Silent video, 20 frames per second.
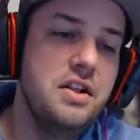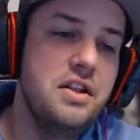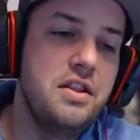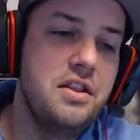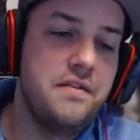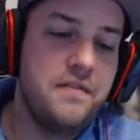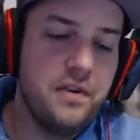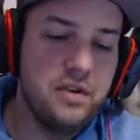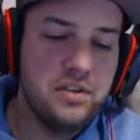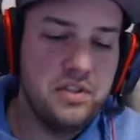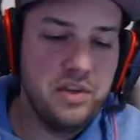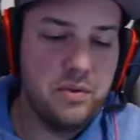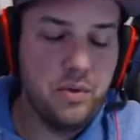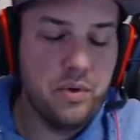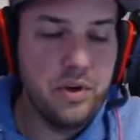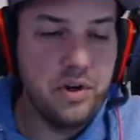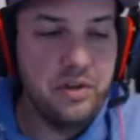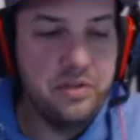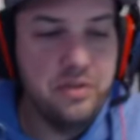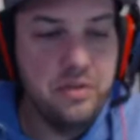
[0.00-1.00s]
the first thing
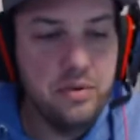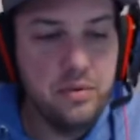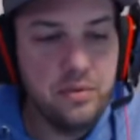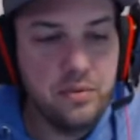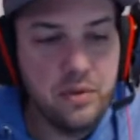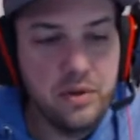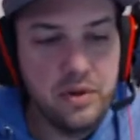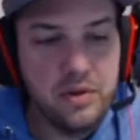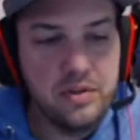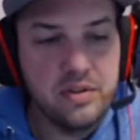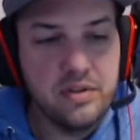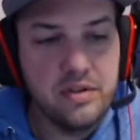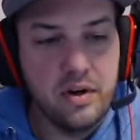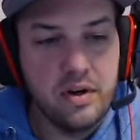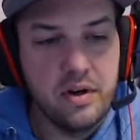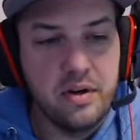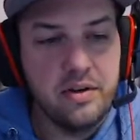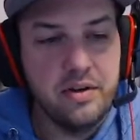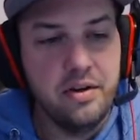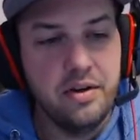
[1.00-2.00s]
we're going to do is we're going to
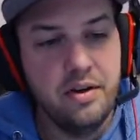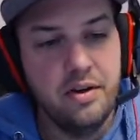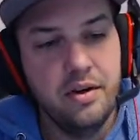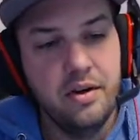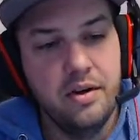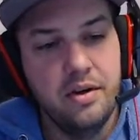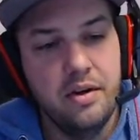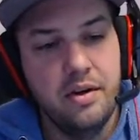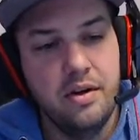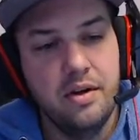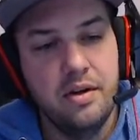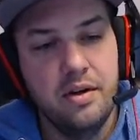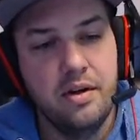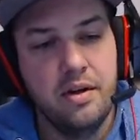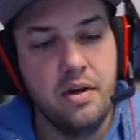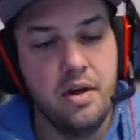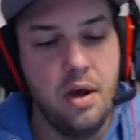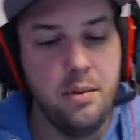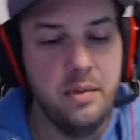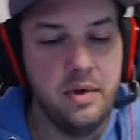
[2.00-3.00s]
start
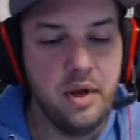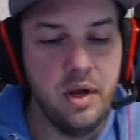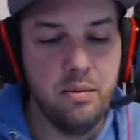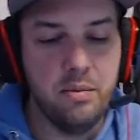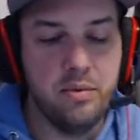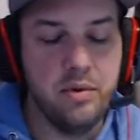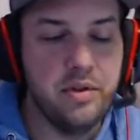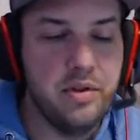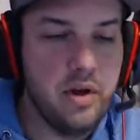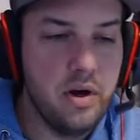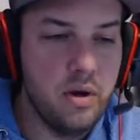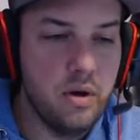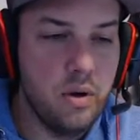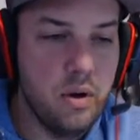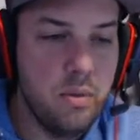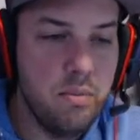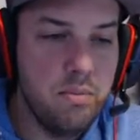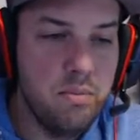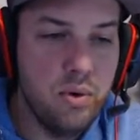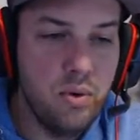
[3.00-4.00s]
coming up with
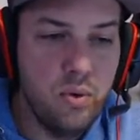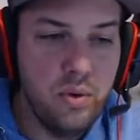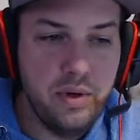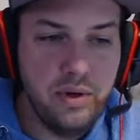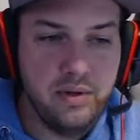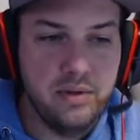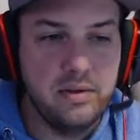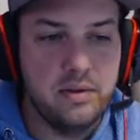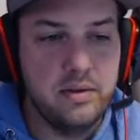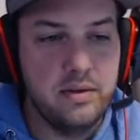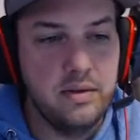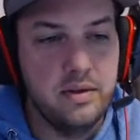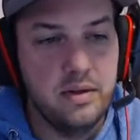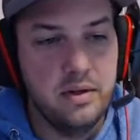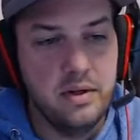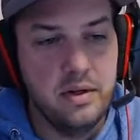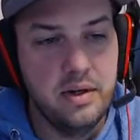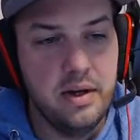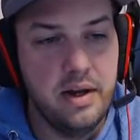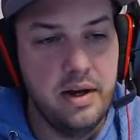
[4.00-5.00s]
our points.
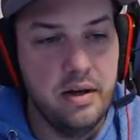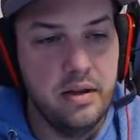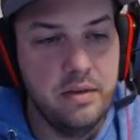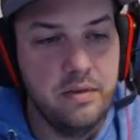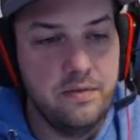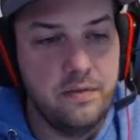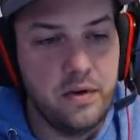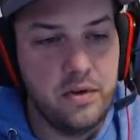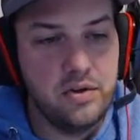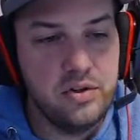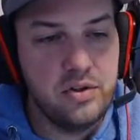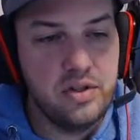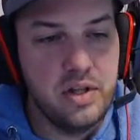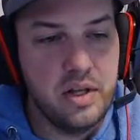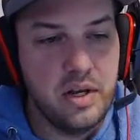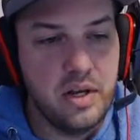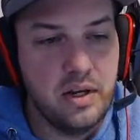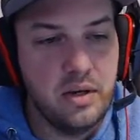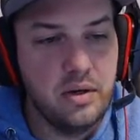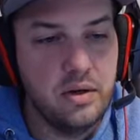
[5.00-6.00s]
Now, the first
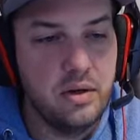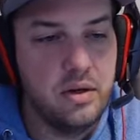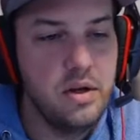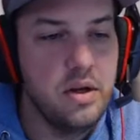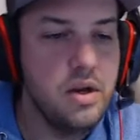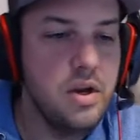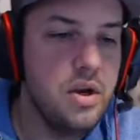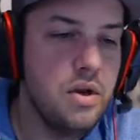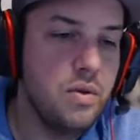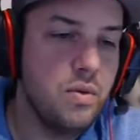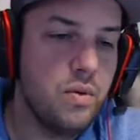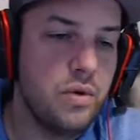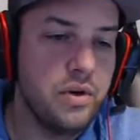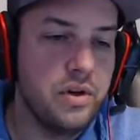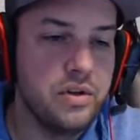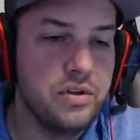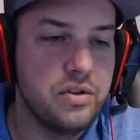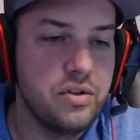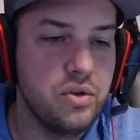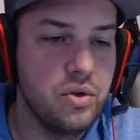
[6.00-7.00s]
thing we're
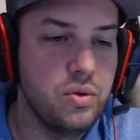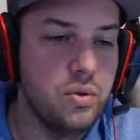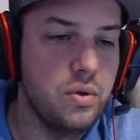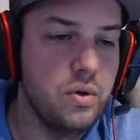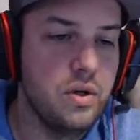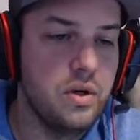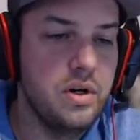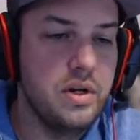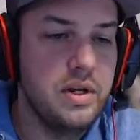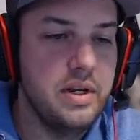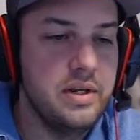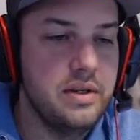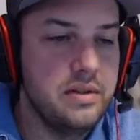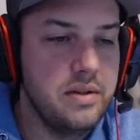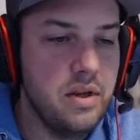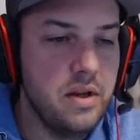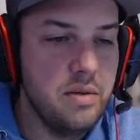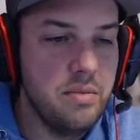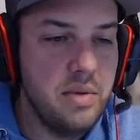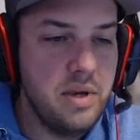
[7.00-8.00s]
going to score is
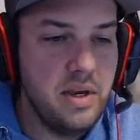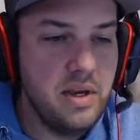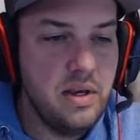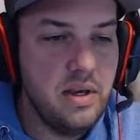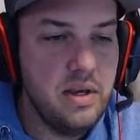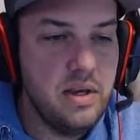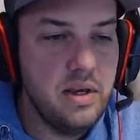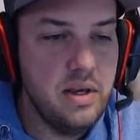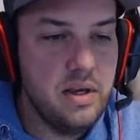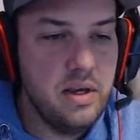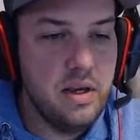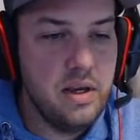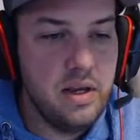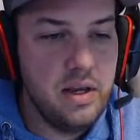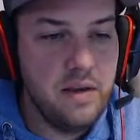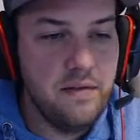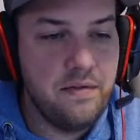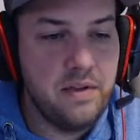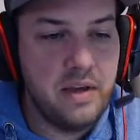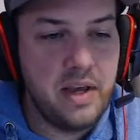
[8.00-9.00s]
going to be
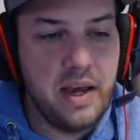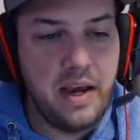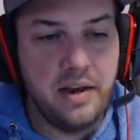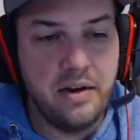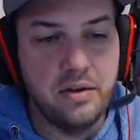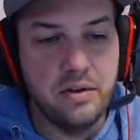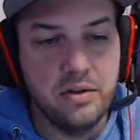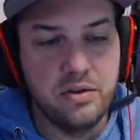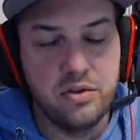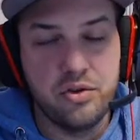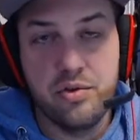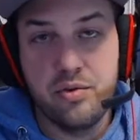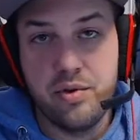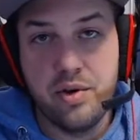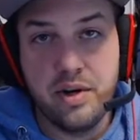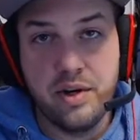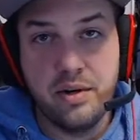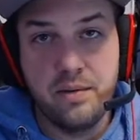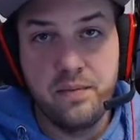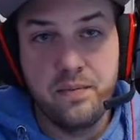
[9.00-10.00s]
if the candle is
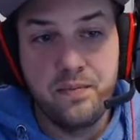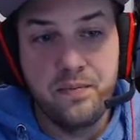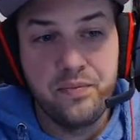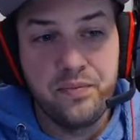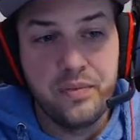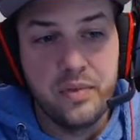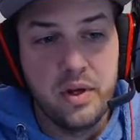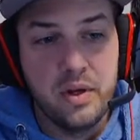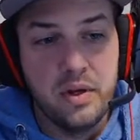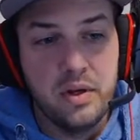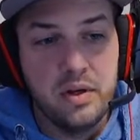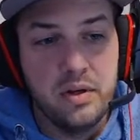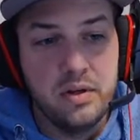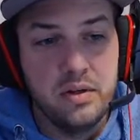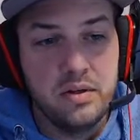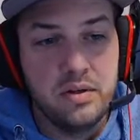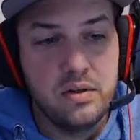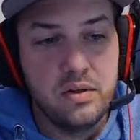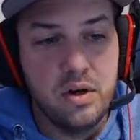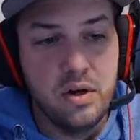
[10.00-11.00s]
green.
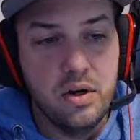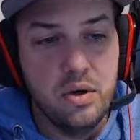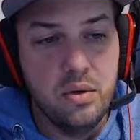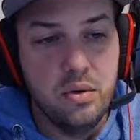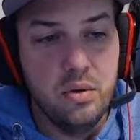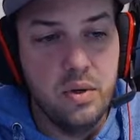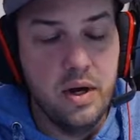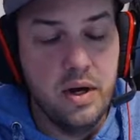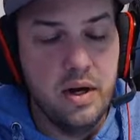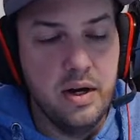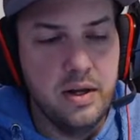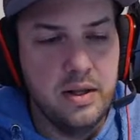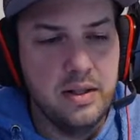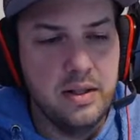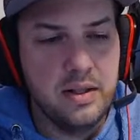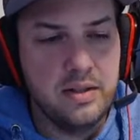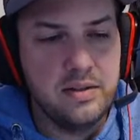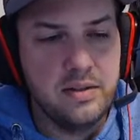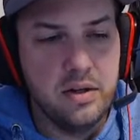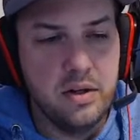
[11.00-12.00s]
So
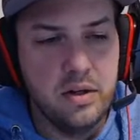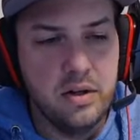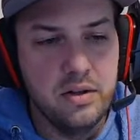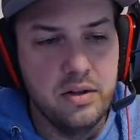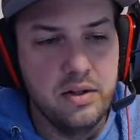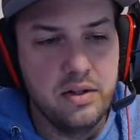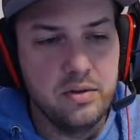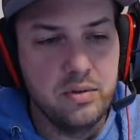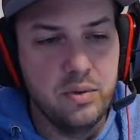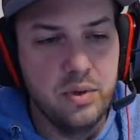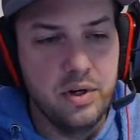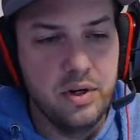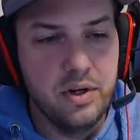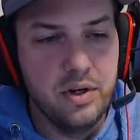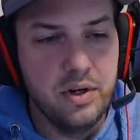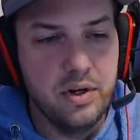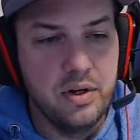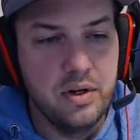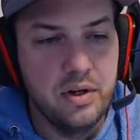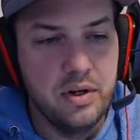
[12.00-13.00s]
let's call this
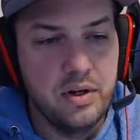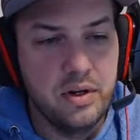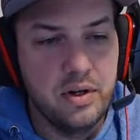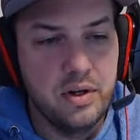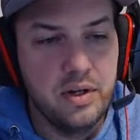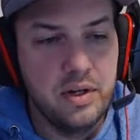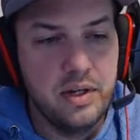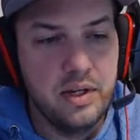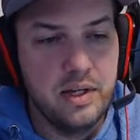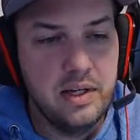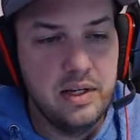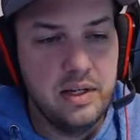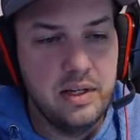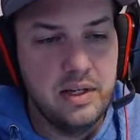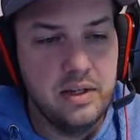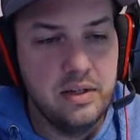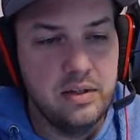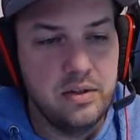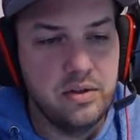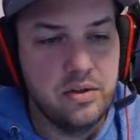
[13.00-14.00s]
one
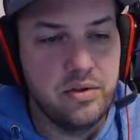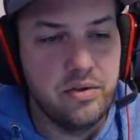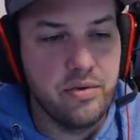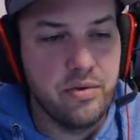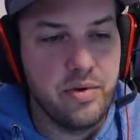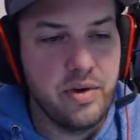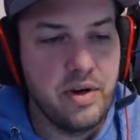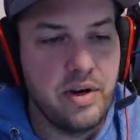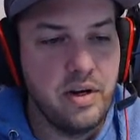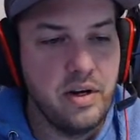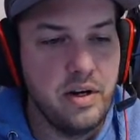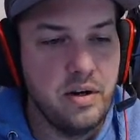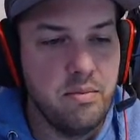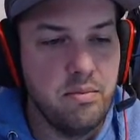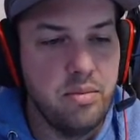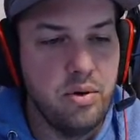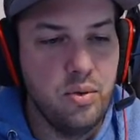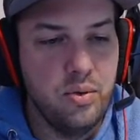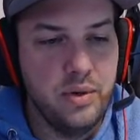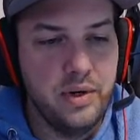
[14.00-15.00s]
is green
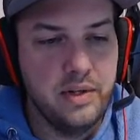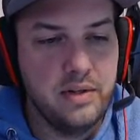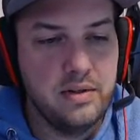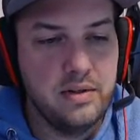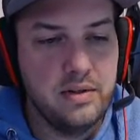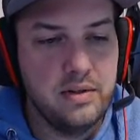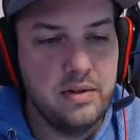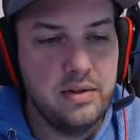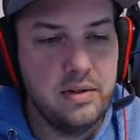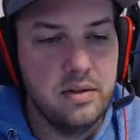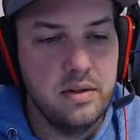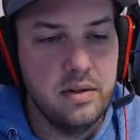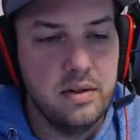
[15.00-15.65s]
points.